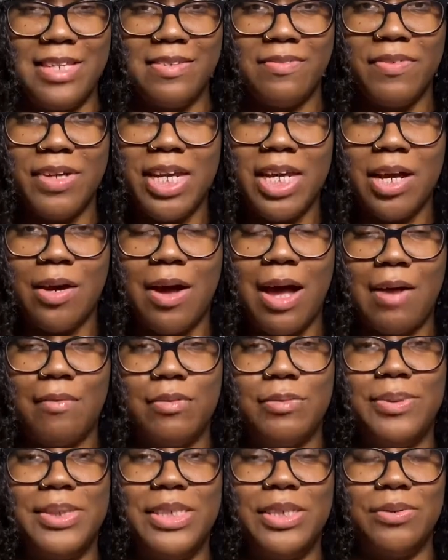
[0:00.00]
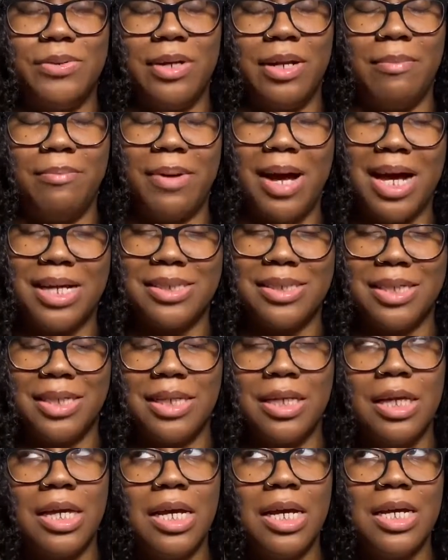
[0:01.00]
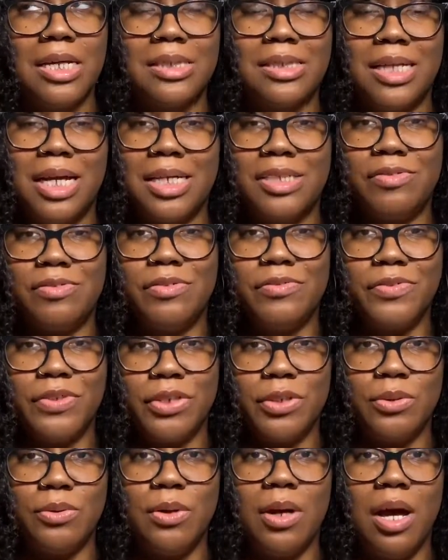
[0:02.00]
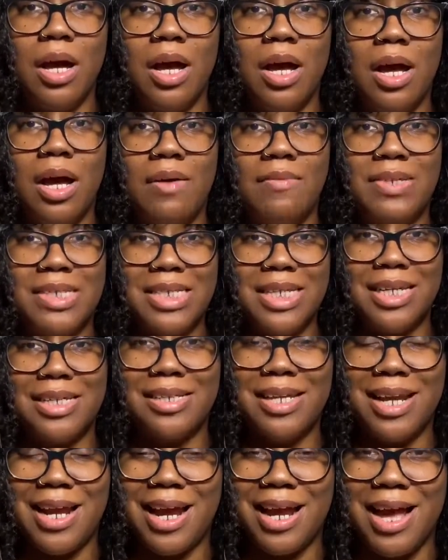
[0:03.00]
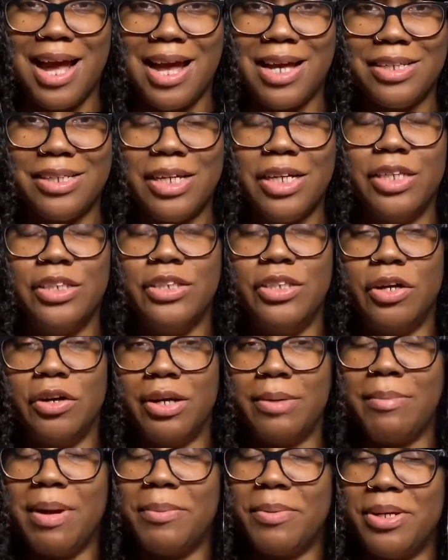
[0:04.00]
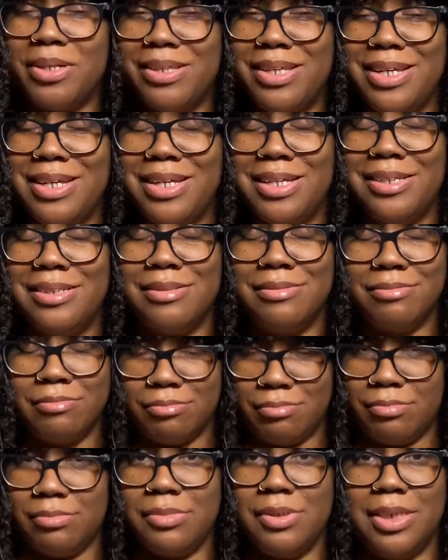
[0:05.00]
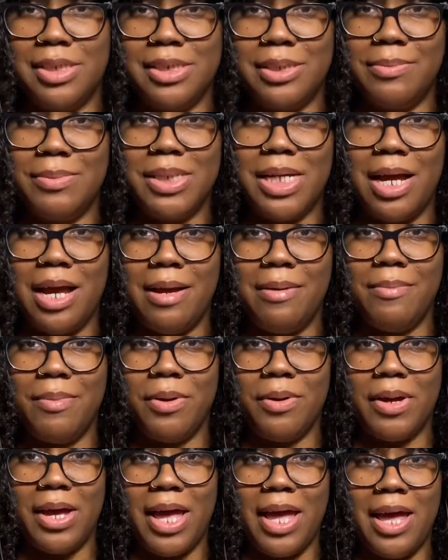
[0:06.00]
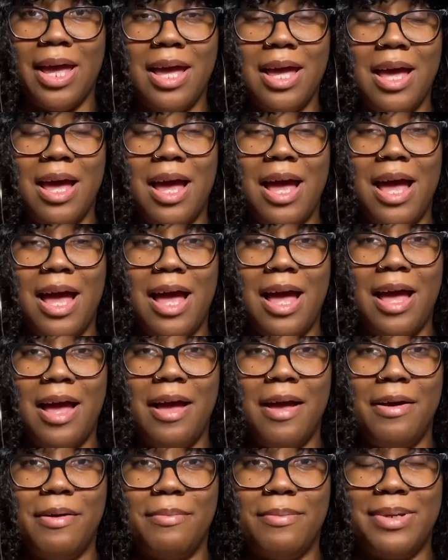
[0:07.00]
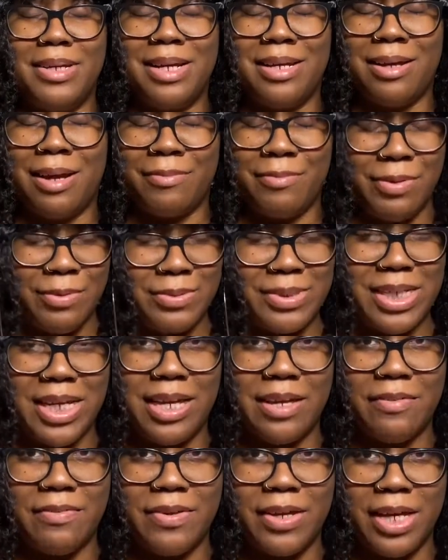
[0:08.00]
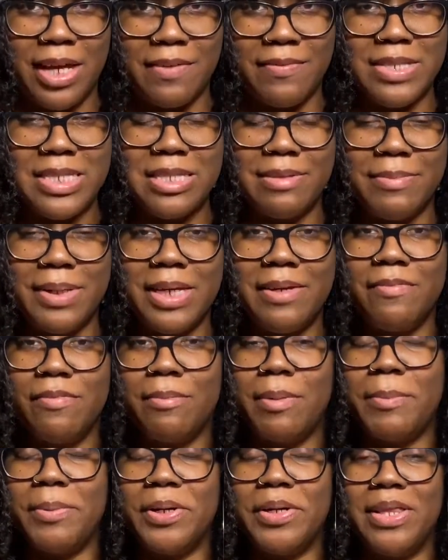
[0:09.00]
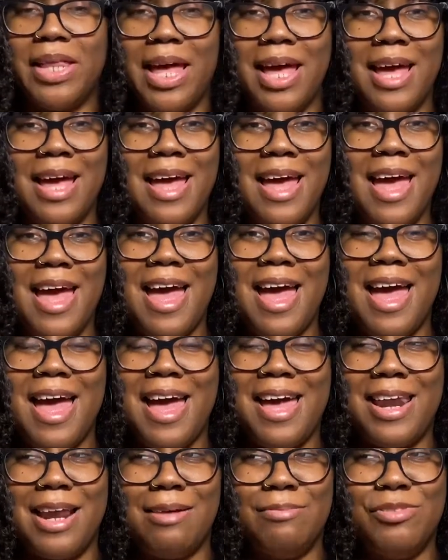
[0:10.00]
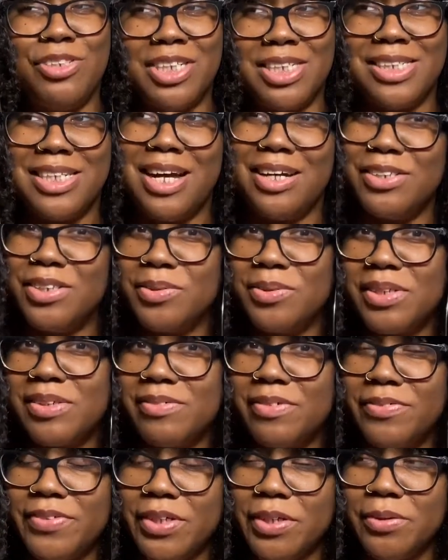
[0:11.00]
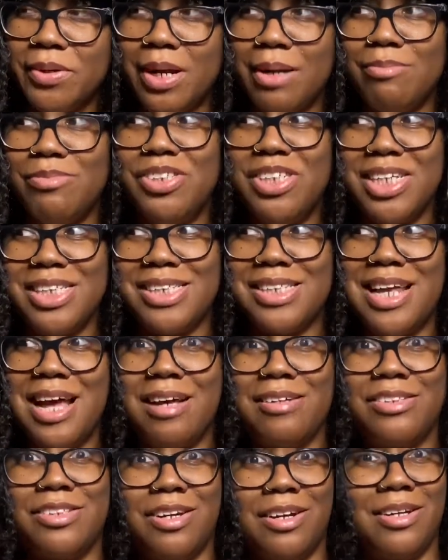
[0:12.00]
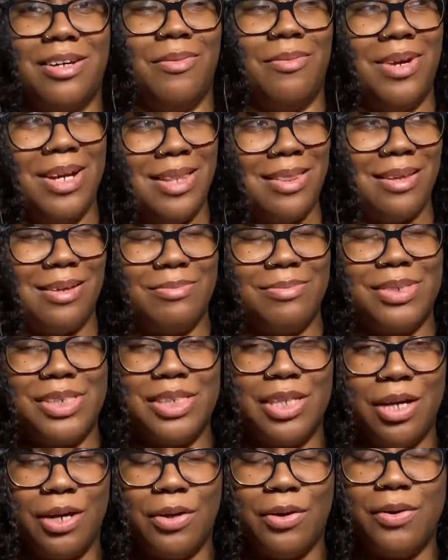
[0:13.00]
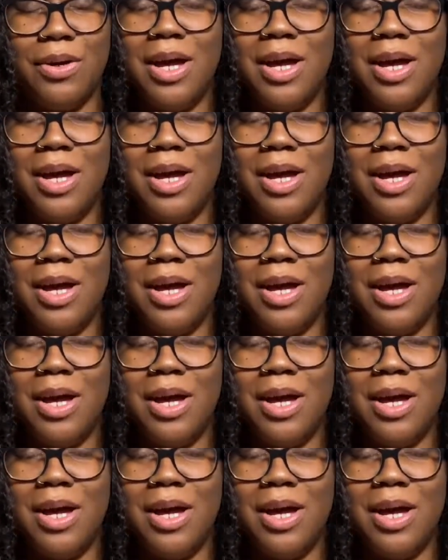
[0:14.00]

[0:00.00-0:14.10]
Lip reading: video, I will be doing an unboxing / review of a sneaker that I got during my birthday in the summertime. Okay, it was a gift given to me for my birthday, and I'm just now doing the review, and I'm just now starting to wear them. So